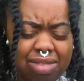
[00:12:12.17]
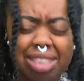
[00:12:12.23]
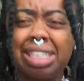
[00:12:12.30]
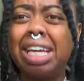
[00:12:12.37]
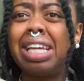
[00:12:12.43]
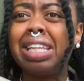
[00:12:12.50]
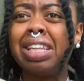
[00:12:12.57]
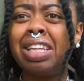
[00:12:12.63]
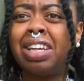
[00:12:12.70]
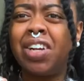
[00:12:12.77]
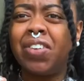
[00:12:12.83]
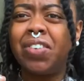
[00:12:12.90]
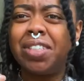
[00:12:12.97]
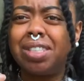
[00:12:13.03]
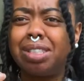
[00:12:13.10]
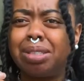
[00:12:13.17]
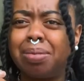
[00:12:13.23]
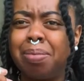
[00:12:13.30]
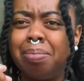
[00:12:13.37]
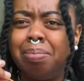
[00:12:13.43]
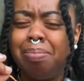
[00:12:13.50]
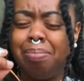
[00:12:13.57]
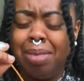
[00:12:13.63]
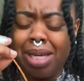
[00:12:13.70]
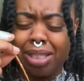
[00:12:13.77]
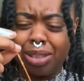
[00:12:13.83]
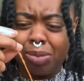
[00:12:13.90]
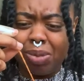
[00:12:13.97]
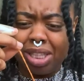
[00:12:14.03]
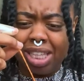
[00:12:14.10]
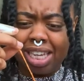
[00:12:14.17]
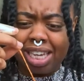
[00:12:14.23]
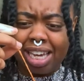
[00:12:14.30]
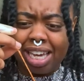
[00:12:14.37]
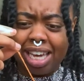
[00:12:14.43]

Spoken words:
It's like licorice mixed with like